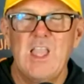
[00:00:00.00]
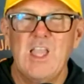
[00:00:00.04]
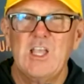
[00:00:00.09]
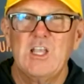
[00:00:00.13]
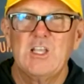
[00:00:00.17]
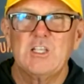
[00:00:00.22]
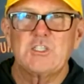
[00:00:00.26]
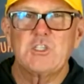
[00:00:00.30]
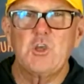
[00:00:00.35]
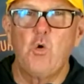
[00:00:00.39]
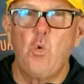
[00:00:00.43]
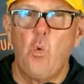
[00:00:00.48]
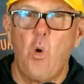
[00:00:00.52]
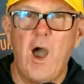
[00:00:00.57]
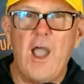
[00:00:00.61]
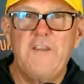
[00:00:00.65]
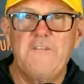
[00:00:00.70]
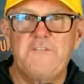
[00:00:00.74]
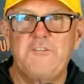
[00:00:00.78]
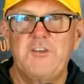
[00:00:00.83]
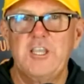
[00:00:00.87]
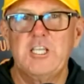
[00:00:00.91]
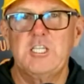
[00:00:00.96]
So
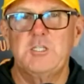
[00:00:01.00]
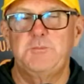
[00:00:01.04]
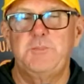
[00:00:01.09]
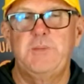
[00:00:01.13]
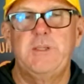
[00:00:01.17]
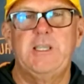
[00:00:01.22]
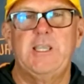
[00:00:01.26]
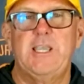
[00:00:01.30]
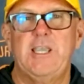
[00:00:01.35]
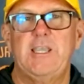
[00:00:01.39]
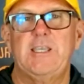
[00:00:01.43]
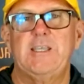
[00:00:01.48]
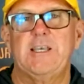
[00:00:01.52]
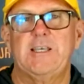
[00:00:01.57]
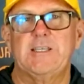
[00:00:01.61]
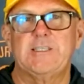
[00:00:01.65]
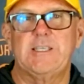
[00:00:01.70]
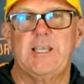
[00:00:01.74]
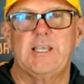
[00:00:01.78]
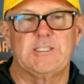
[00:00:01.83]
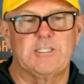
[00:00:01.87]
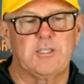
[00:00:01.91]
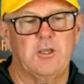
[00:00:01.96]
why fish
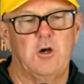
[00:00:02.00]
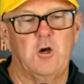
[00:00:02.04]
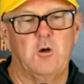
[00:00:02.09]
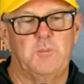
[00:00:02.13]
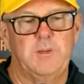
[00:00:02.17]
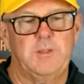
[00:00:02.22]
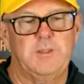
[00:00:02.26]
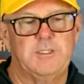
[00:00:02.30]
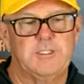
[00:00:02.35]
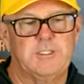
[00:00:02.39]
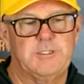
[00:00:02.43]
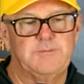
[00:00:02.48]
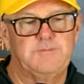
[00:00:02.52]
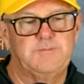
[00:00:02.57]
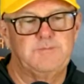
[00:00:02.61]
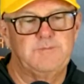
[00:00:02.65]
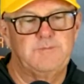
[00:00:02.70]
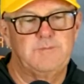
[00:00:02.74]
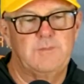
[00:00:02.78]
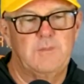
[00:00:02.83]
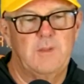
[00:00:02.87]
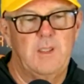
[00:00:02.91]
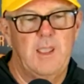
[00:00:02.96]
BASS Opens?
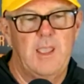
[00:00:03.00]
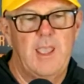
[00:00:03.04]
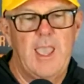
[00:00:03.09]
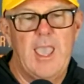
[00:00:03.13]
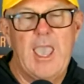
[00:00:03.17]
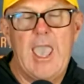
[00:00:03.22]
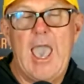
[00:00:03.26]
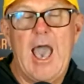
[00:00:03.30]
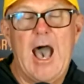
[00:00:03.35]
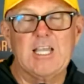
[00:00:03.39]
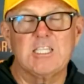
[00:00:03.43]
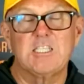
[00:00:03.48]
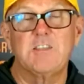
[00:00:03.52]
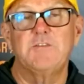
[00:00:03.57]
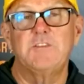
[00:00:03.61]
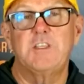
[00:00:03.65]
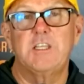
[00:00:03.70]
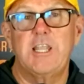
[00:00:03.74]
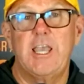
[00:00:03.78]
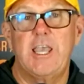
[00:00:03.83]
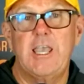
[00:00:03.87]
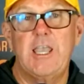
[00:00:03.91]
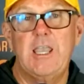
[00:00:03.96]
As of
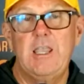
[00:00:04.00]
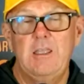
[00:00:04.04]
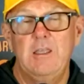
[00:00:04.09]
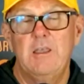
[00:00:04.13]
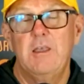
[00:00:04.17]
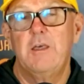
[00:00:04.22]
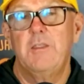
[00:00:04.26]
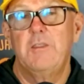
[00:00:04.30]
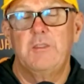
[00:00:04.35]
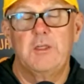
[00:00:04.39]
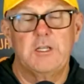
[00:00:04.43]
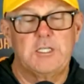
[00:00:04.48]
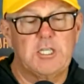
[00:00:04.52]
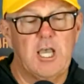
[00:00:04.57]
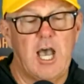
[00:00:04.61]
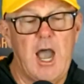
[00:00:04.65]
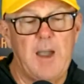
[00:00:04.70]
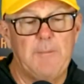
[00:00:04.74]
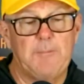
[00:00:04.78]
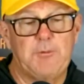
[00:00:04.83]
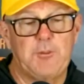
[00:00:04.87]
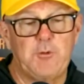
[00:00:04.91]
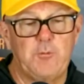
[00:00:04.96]
today, the
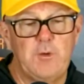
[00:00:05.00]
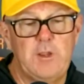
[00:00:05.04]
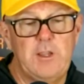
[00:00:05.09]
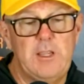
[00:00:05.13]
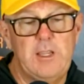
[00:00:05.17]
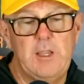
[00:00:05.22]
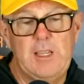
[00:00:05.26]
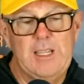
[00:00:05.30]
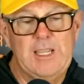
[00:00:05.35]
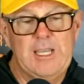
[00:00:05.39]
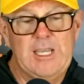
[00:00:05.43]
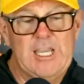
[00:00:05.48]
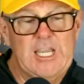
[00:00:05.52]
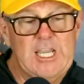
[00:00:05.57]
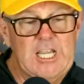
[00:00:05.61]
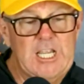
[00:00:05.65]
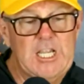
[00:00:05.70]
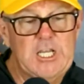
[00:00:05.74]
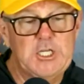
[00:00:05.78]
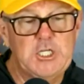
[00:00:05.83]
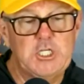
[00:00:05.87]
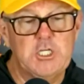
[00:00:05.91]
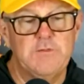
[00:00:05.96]
top 3 in
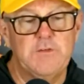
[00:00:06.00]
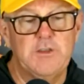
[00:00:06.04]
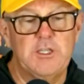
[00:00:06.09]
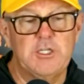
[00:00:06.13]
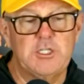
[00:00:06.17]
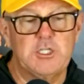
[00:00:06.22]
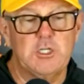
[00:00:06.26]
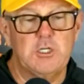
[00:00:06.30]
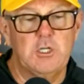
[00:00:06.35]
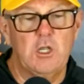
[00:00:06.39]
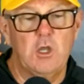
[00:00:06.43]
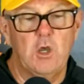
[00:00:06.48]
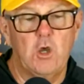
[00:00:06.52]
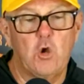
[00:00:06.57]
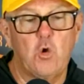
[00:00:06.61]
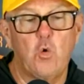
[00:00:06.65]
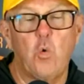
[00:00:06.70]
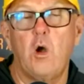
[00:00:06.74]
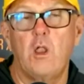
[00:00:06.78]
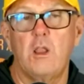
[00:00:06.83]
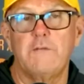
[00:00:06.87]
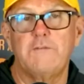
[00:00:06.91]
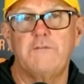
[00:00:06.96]
each division
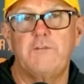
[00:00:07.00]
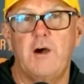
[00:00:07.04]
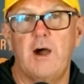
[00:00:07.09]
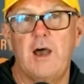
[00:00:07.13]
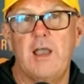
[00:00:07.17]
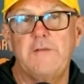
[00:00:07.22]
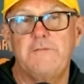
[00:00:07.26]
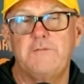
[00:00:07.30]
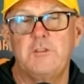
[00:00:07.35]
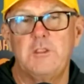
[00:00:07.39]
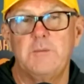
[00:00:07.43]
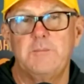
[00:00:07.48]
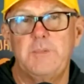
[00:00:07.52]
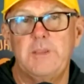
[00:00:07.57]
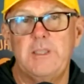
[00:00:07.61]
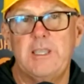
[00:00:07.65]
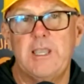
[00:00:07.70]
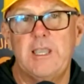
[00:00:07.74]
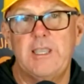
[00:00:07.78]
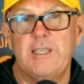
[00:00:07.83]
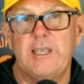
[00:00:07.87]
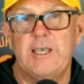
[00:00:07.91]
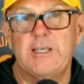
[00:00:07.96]
qualify for the
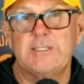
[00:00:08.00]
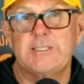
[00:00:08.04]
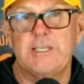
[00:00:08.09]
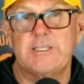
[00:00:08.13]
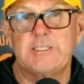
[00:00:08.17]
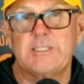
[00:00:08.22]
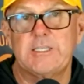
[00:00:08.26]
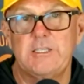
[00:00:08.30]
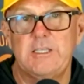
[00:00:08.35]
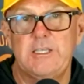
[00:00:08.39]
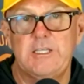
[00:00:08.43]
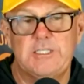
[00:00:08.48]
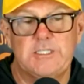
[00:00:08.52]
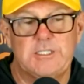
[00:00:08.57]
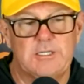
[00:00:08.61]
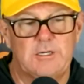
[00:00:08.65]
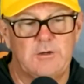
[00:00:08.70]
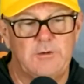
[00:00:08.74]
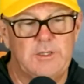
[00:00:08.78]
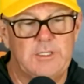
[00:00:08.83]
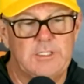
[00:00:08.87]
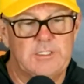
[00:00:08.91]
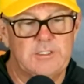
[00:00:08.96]
BASS Elite
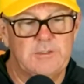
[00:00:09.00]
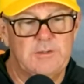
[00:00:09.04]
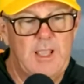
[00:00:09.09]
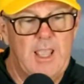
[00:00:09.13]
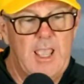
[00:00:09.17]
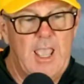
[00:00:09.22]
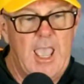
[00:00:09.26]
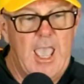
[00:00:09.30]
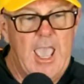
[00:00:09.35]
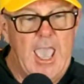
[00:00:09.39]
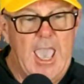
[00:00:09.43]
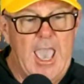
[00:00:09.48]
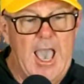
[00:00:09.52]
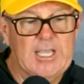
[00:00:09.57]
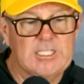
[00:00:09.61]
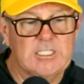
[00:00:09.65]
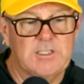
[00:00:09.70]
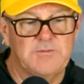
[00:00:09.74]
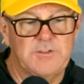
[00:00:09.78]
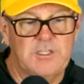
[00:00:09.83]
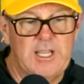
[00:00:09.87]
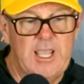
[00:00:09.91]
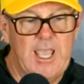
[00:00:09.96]
Series. As
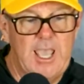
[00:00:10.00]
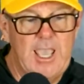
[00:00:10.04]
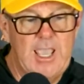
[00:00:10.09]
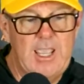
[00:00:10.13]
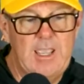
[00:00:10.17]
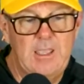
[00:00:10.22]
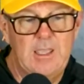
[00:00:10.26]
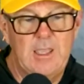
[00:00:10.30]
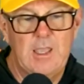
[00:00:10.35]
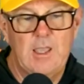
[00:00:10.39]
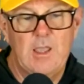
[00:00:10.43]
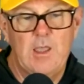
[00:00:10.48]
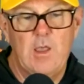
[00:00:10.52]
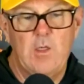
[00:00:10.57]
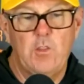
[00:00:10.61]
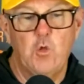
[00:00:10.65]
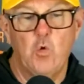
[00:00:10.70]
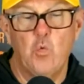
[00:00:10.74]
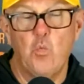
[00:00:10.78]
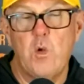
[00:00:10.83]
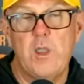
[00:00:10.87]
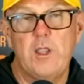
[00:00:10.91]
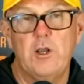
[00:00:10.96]
of today,
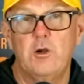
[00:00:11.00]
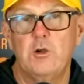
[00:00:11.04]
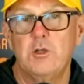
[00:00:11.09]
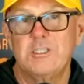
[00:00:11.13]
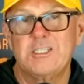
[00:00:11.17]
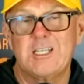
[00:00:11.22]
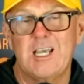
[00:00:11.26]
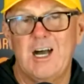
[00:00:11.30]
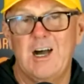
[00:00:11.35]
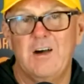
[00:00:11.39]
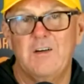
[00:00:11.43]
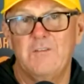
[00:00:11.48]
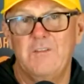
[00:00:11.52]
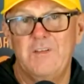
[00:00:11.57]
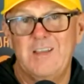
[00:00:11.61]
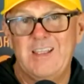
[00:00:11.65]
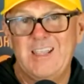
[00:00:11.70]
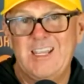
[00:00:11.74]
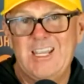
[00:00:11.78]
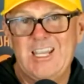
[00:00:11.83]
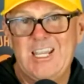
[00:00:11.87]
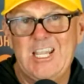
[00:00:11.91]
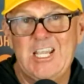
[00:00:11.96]
the winners of
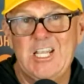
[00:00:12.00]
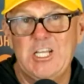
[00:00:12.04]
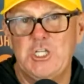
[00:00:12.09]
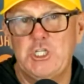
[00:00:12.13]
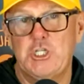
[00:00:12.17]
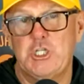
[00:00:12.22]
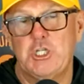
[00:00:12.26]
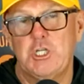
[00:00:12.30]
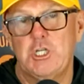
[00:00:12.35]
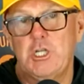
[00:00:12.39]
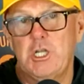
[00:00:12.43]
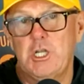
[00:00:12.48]
each